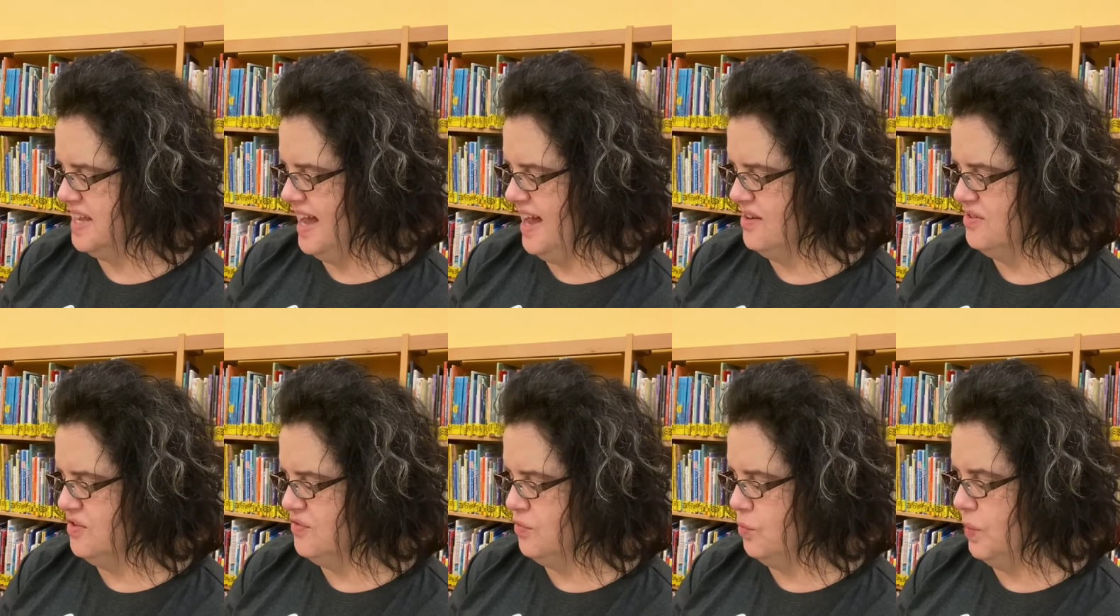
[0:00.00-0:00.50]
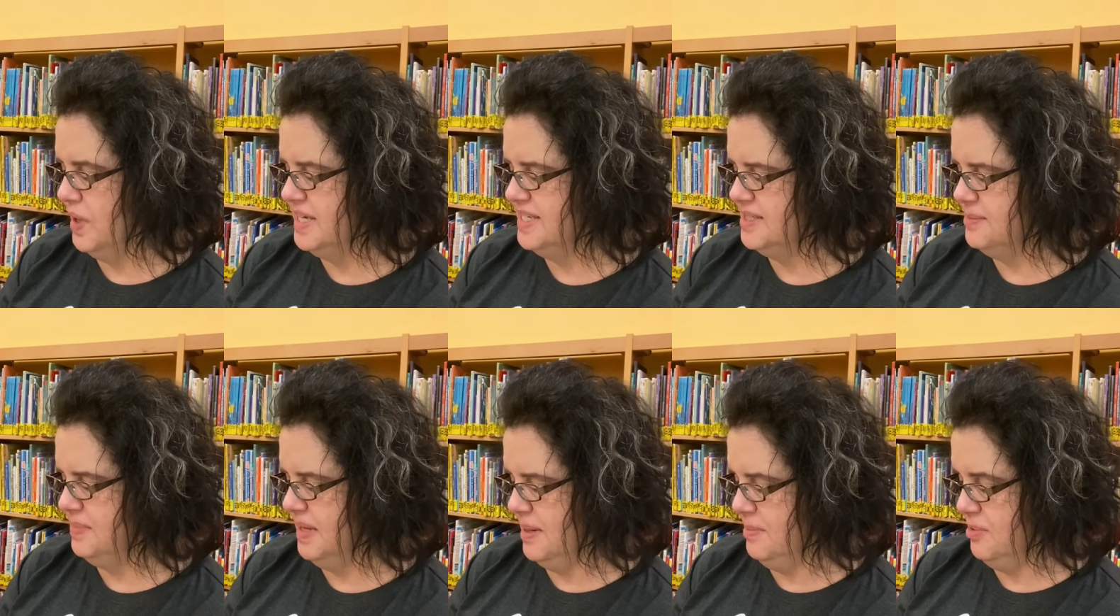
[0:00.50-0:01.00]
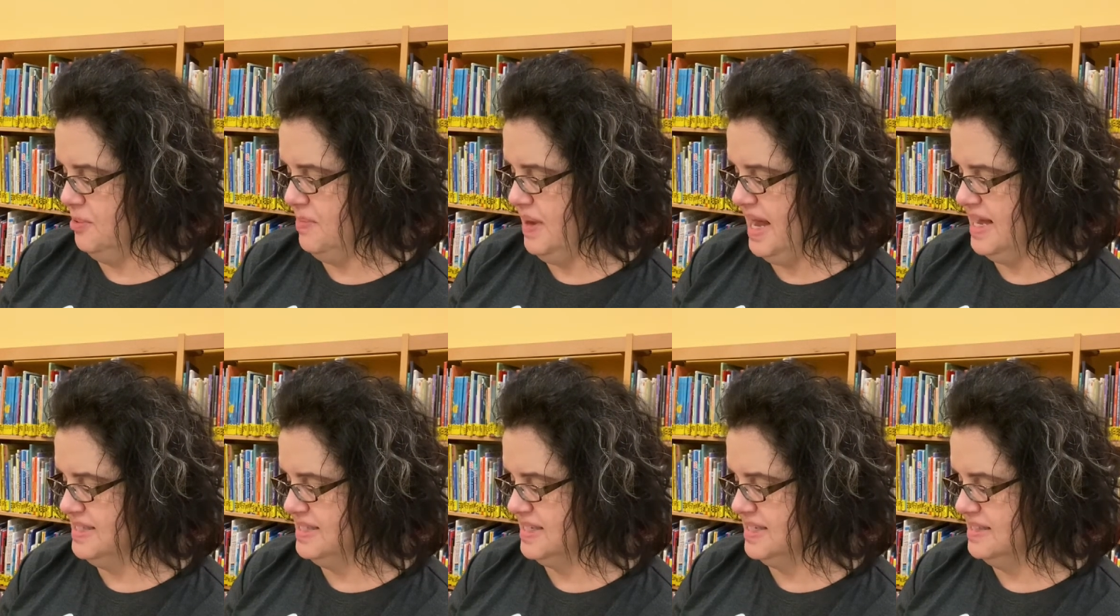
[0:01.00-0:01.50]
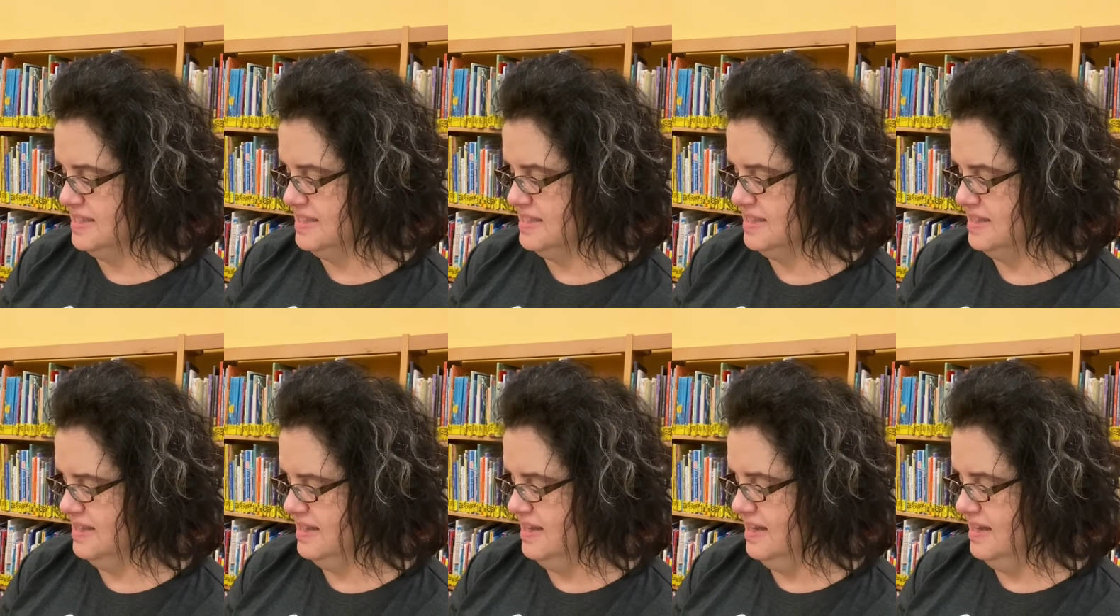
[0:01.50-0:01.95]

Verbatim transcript: out of waste paper baskets,